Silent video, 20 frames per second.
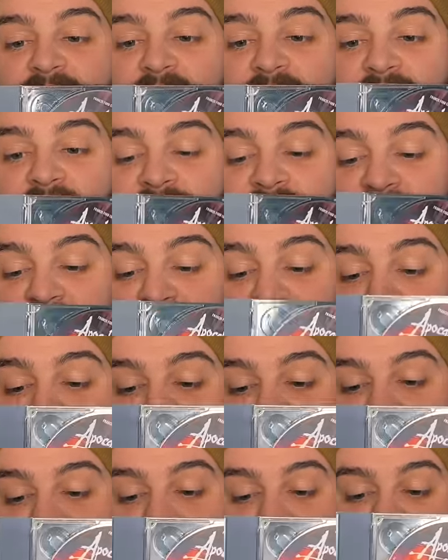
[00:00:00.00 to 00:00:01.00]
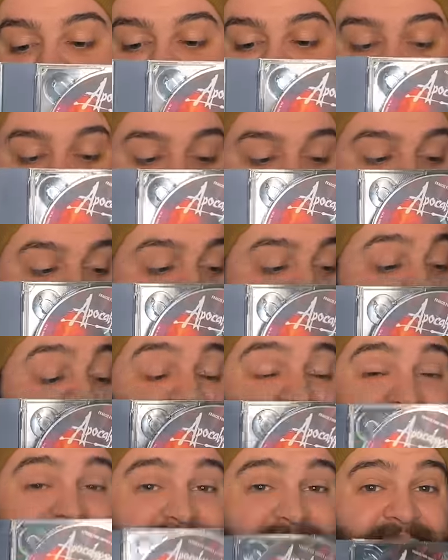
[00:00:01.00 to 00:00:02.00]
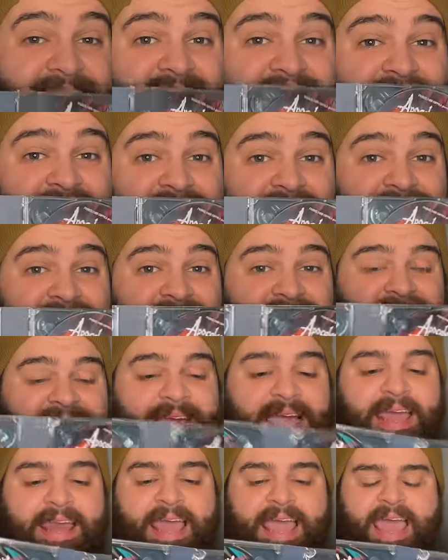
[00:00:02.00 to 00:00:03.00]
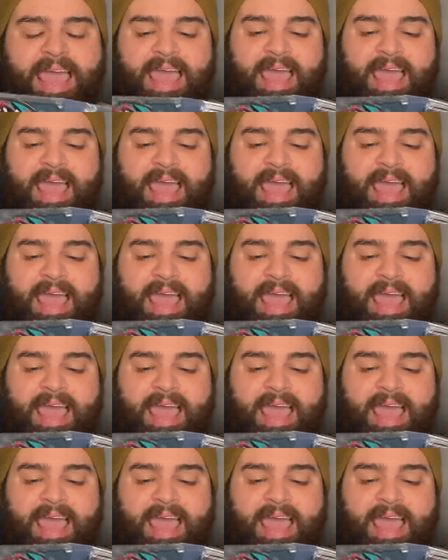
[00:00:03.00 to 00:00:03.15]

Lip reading: It's the 40th anniversary edition, 6-disc set,